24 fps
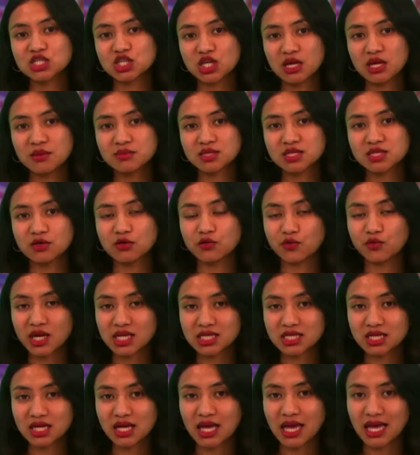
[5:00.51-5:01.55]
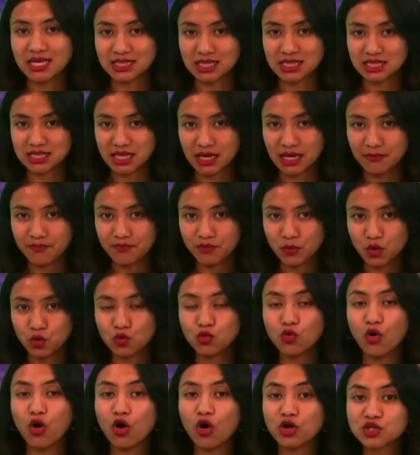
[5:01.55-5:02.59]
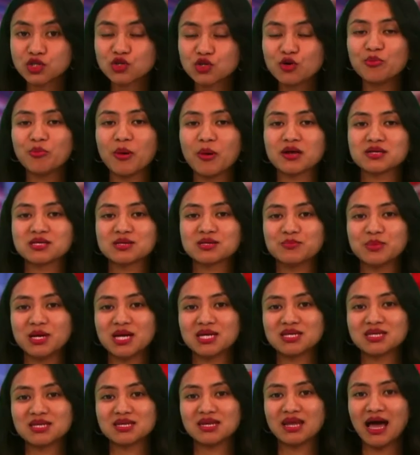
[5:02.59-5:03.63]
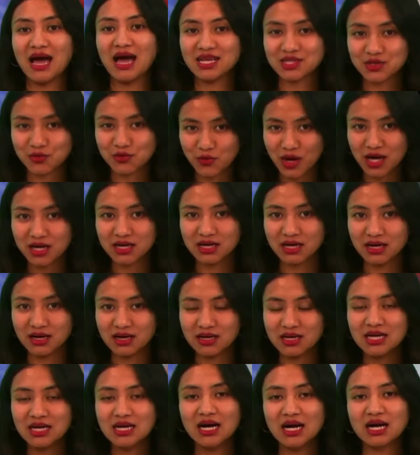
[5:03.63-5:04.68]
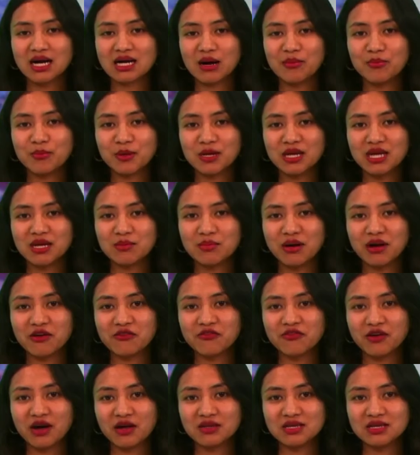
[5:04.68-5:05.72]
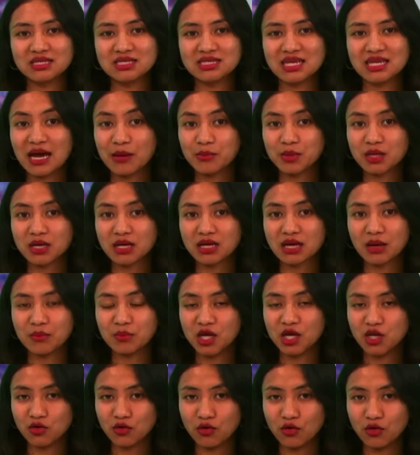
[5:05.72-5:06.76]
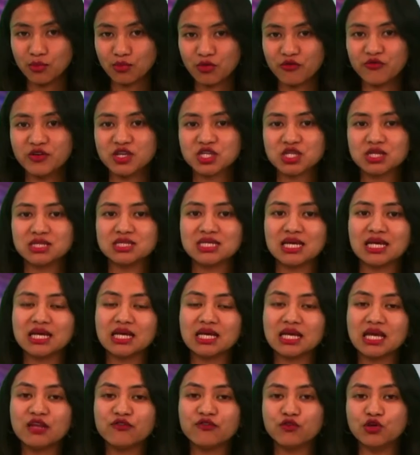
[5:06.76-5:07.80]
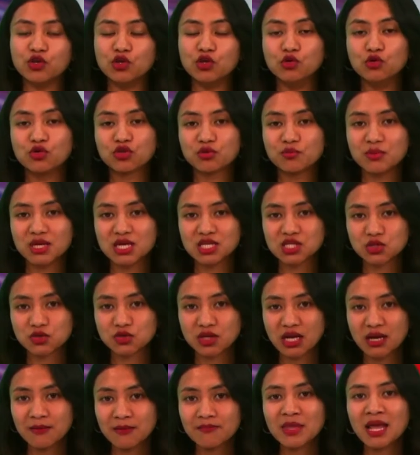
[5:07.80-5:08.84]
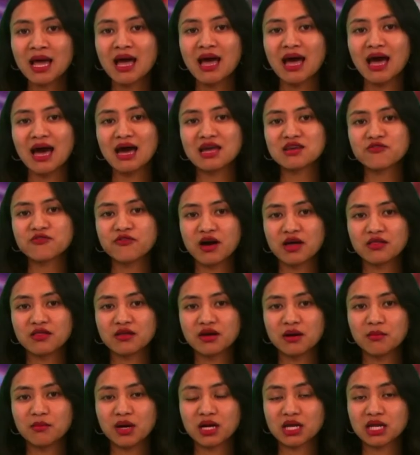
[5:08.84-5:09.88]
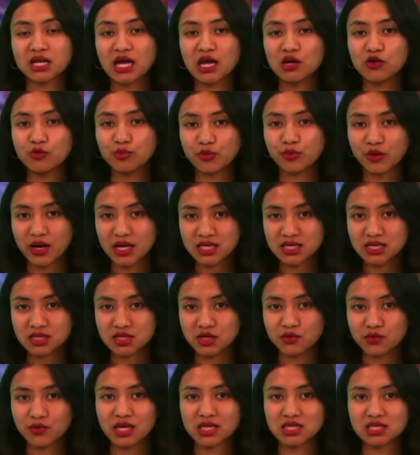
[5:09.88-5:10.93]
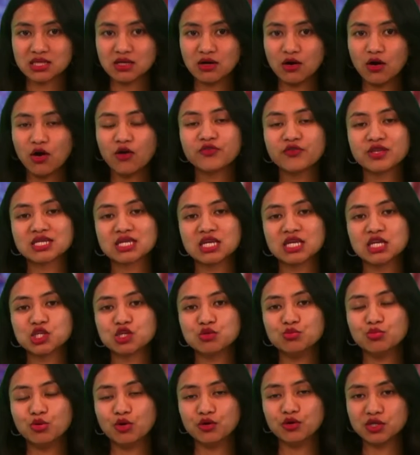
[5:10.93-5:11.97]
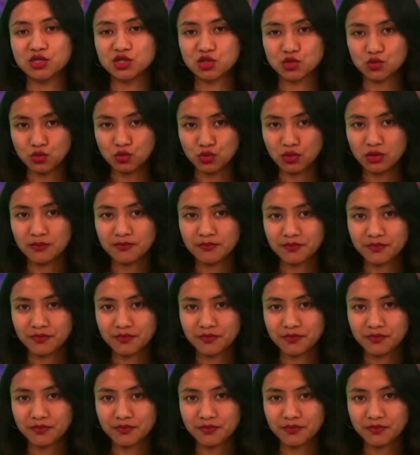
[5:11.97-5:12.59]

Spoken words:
James the Greater SSM, who also participated as a runner, accompanied by Father Xavier Camino, Provincial Delegate for Youth Ministry, and Father Marcelo Press, Director of the Salesian Boarding School.